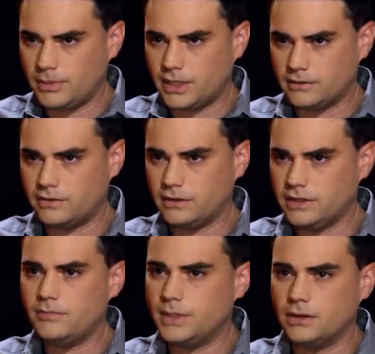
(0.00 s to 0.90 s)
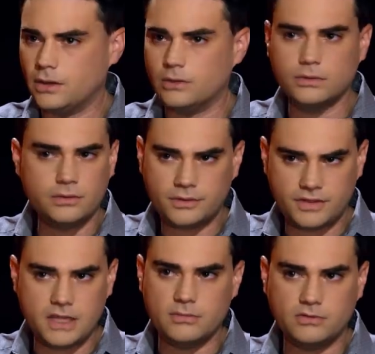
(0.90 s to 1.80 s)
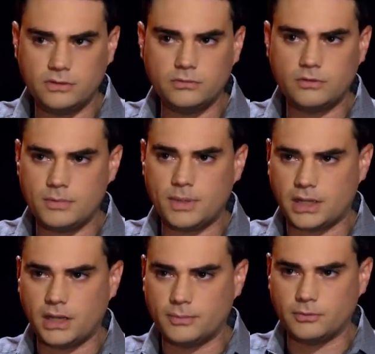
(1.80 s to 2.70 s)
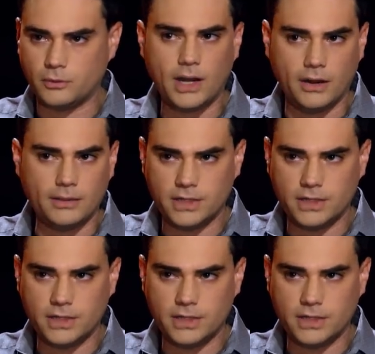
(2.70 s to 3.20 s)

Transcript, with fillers: Because the leave me alone theme seems to be picking up some ground.